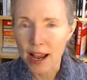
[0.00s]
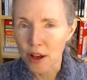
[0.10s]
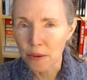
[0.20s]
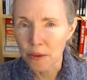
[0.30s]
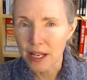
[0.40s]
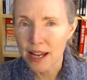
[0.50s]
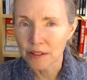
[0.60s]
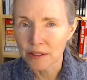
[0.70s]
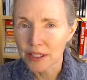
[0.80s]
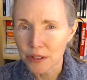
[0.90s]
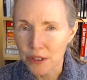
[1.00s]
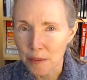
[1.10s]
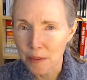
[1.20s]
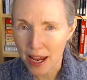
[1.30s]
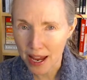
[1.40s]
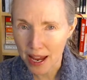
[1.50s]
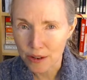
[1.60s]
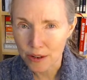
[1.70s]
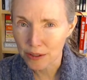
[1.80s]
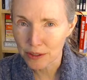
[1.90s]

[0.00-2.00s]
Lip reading: all the way down, to my ankles.